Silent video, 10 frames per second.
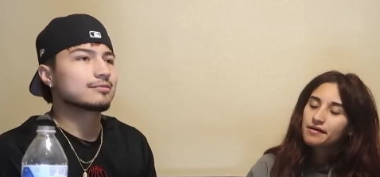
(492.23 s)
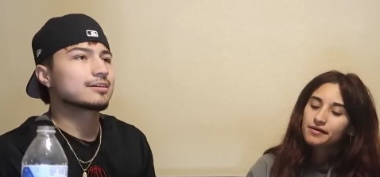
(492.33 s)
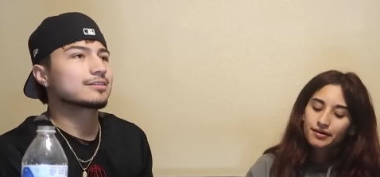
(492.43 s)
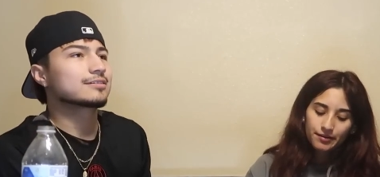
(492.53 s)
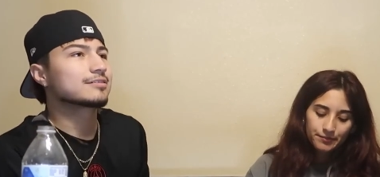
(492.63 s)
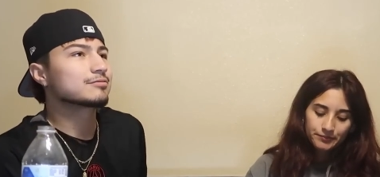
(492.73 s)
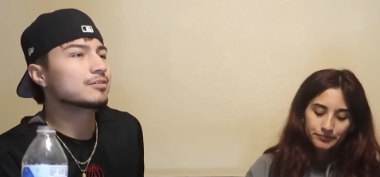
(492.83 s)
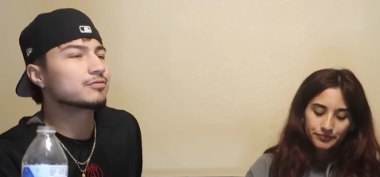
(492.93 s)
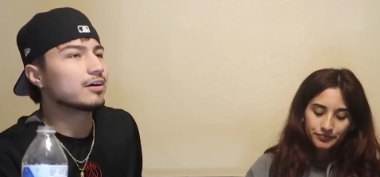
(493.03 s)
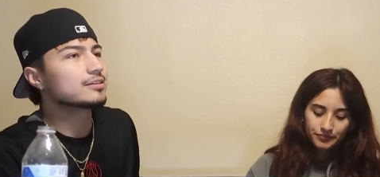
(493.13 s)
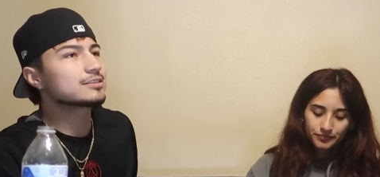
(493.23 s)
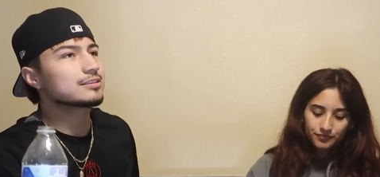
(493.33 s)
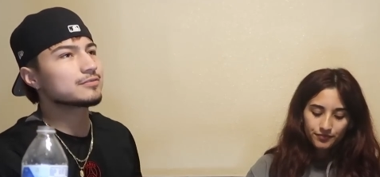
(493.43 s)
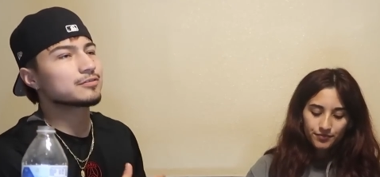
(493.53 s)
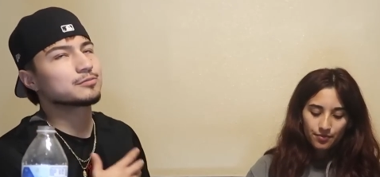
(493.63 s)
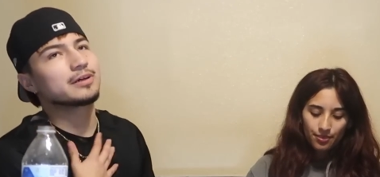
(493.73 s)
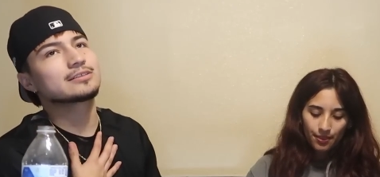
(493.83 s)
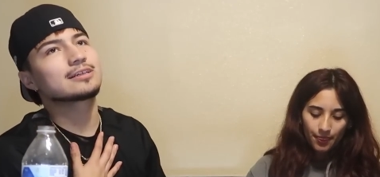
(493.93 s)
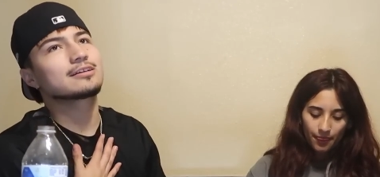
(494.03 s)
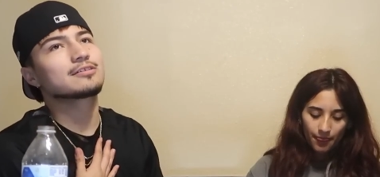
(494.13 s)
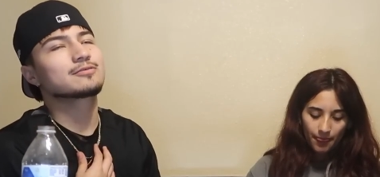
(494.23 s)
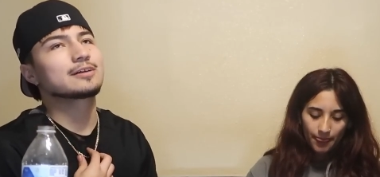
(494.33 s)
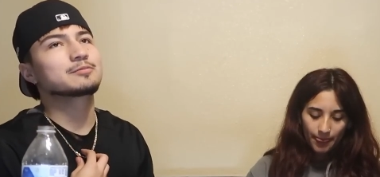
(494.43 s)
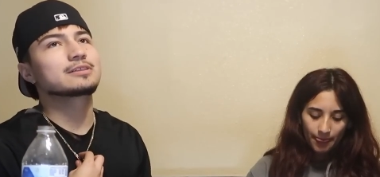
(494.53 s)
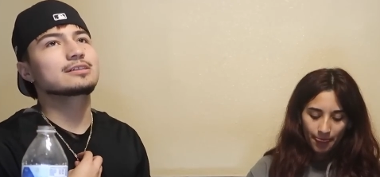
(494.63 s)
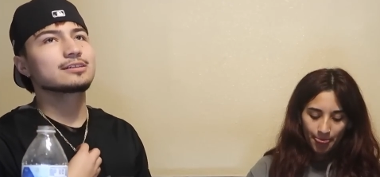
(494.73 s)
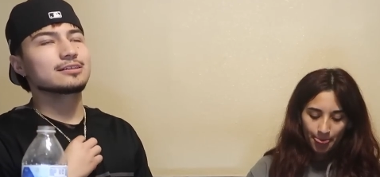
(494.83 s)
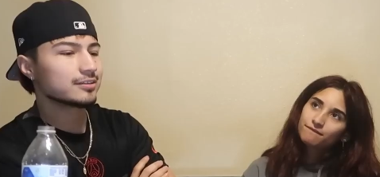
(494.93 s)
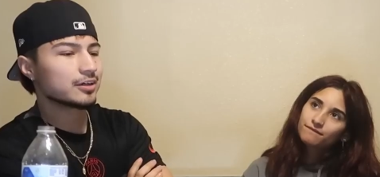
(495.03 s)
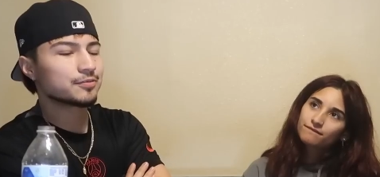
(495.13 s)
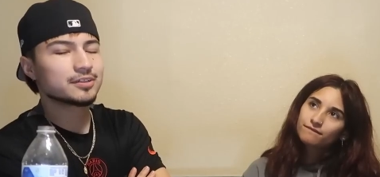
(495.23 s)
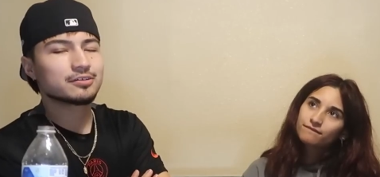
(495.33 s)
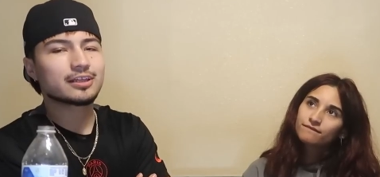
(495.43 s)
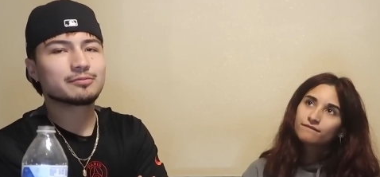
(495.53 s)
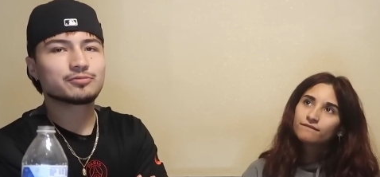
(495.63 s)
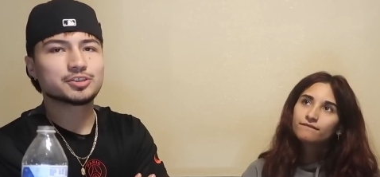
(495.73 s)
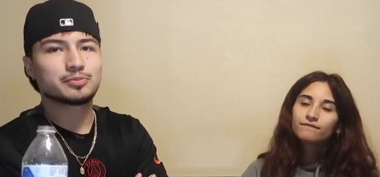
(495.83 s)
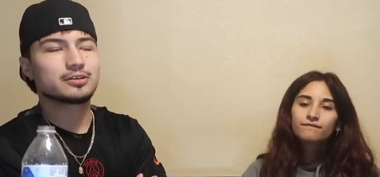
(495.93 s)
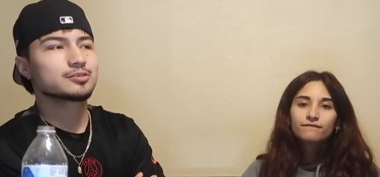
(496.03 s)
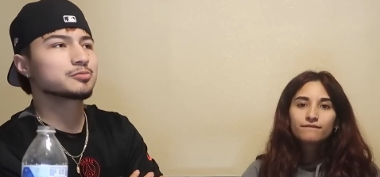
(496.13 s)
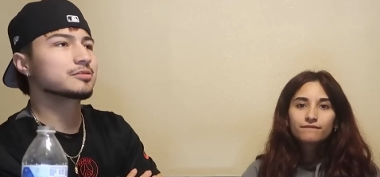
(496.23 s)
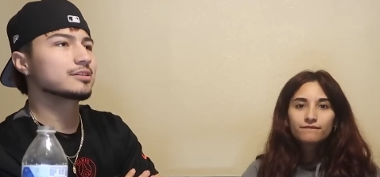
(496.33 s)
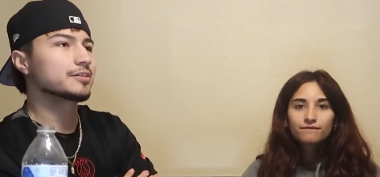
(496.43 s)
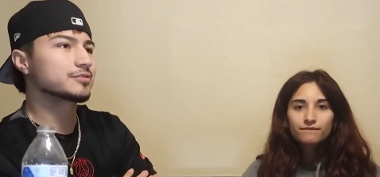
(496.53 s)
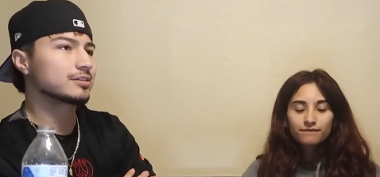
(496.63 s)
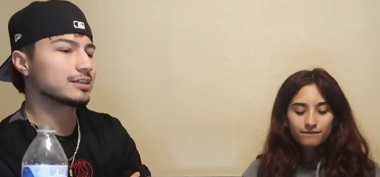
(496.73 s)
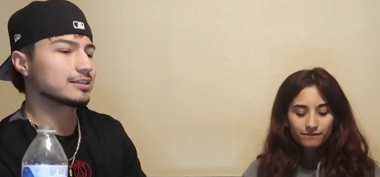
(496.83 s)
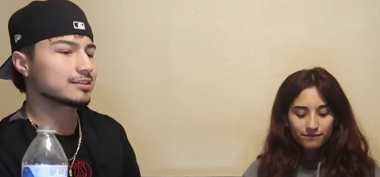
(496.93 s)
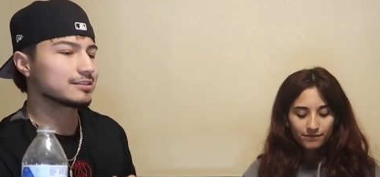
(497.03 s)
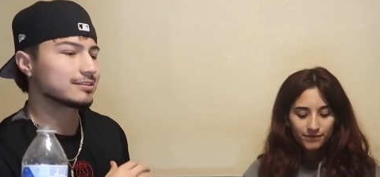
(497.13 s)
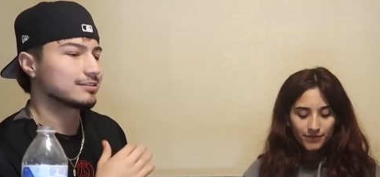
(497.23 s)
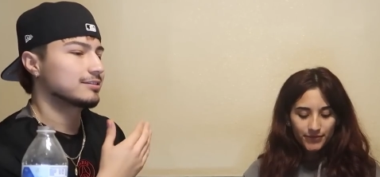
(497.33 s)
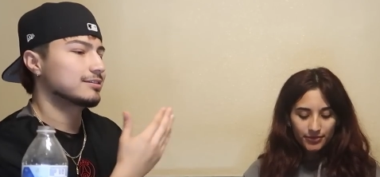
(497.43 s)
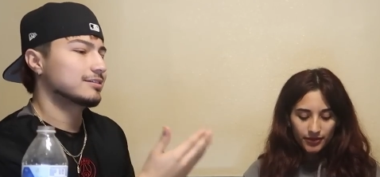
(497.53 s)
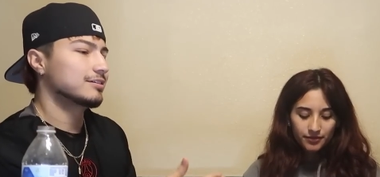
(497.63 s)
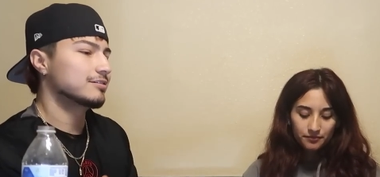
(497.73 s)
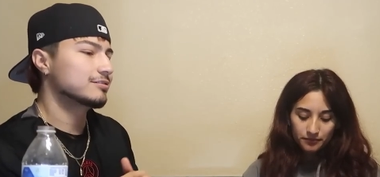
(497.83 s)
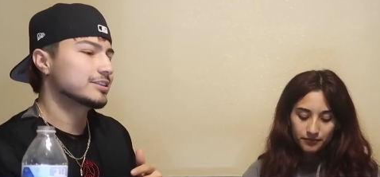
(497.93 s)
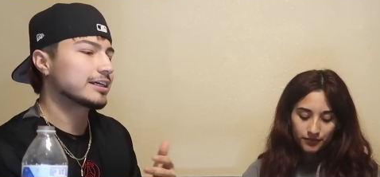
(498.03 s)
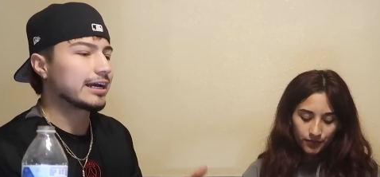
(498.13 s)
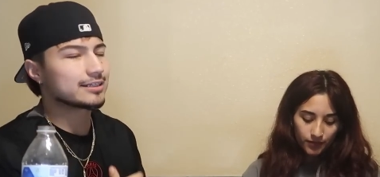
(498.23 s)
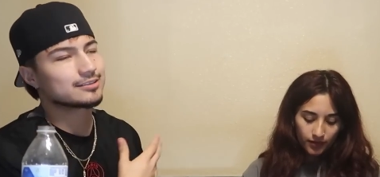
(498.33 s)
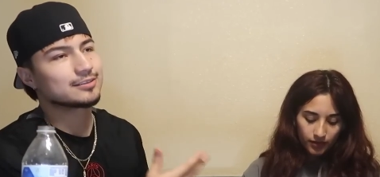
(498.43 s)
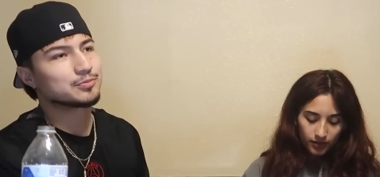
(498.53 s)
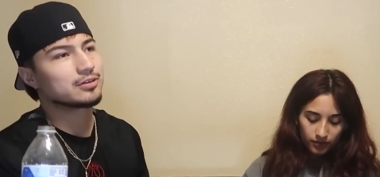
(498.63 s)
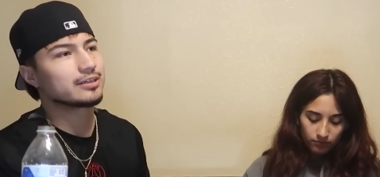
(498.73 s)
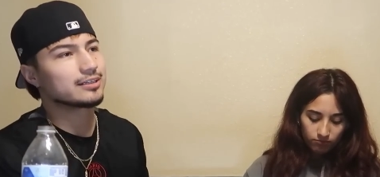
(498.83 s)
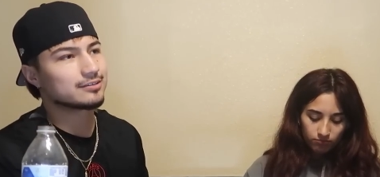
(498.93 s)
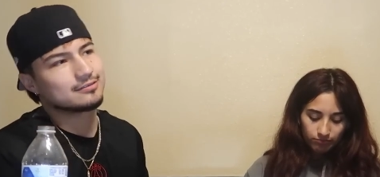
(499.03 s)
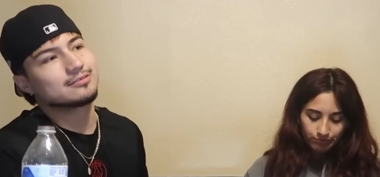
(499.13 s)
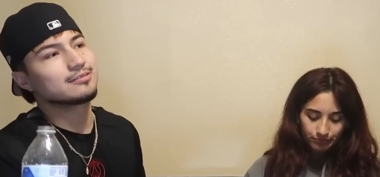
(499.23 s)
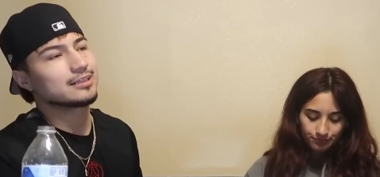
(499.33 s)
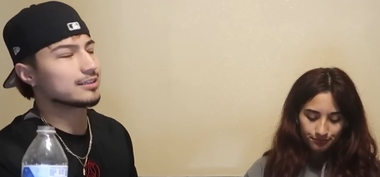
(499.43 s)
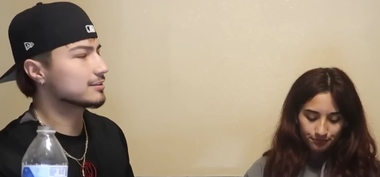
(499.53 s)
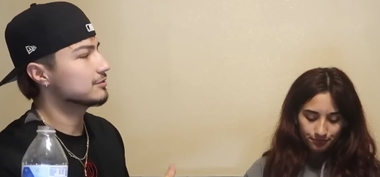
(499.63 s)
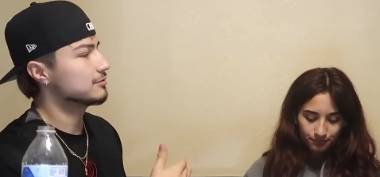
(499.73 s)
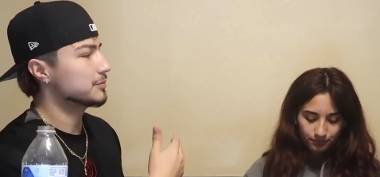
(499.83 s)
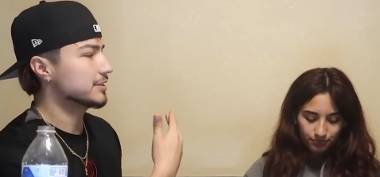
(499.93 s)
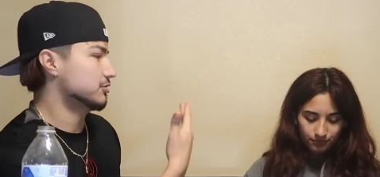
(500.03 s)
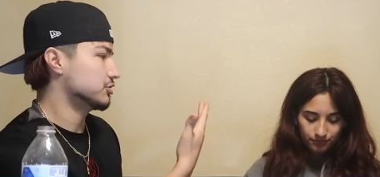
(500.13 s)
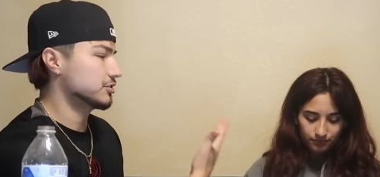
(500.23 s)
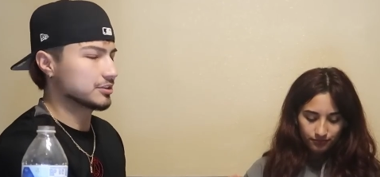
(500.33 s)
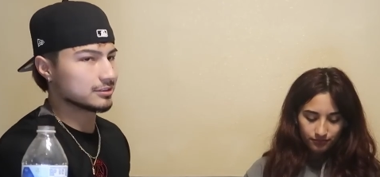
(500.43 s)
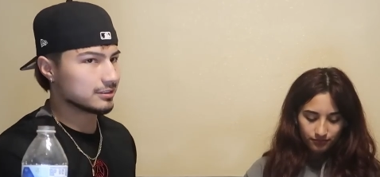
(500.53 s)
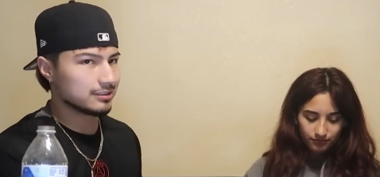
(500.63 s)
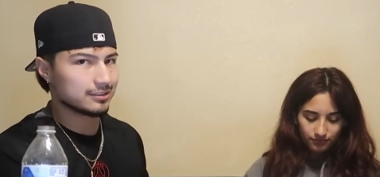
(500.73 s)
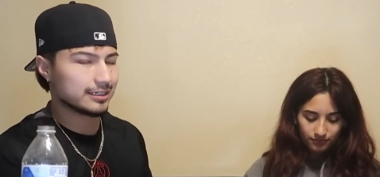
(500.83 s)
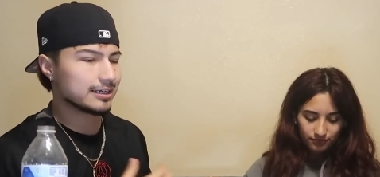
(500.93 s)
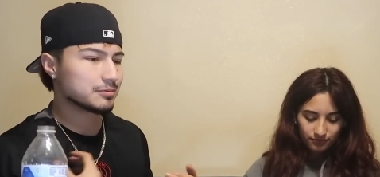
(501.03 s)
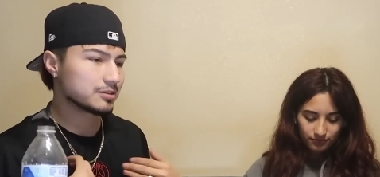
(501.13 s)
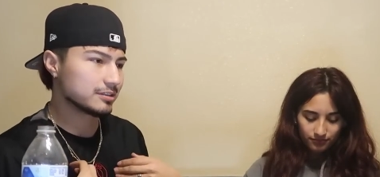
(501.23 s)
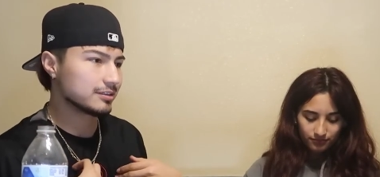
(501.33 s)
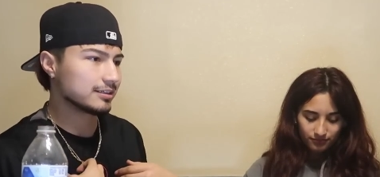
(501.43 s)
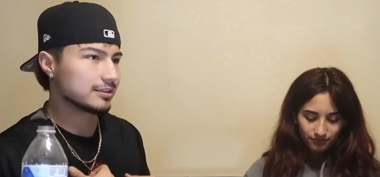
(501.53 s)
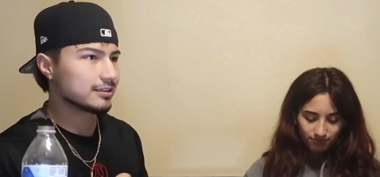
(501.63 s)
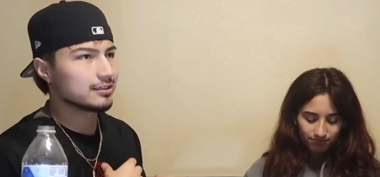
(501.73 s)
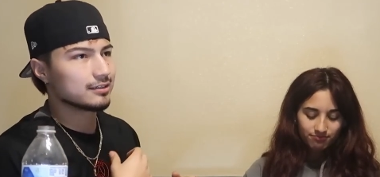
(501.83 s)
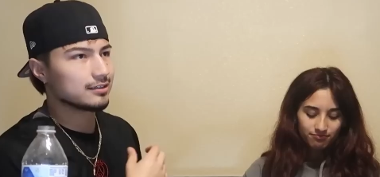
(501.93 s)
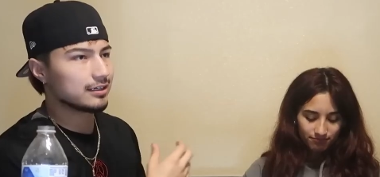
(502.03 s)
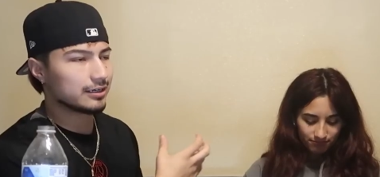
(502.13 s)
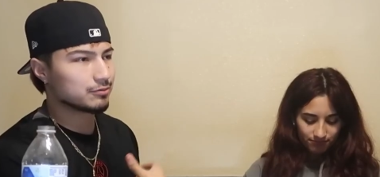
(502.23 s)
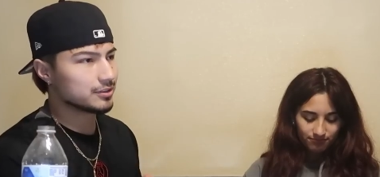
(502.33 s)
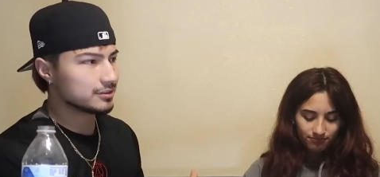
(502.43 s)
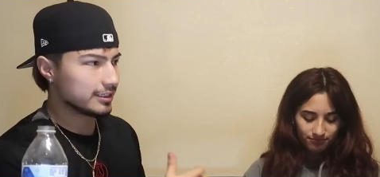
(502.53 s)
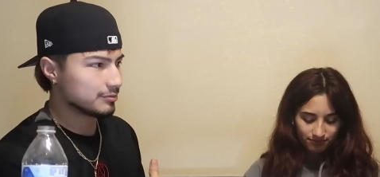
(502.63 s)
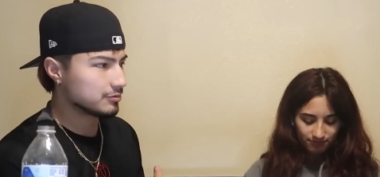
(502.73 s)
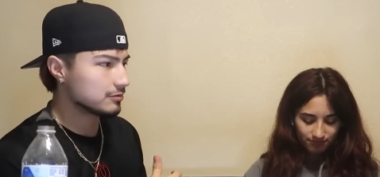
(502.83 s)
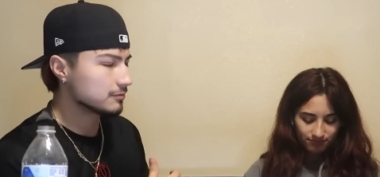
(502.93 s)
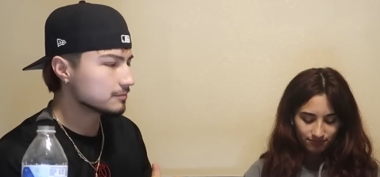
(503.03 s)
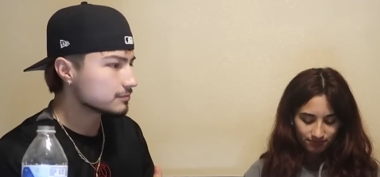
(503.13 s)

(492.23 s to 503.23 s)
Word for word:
Speaker 1: Okay. Well, honestly, for my side of the family, they already know that I'm responsible enough to like, you know, take action upon like, oh, like you know, making sure she's good and I'm good and like we're stable.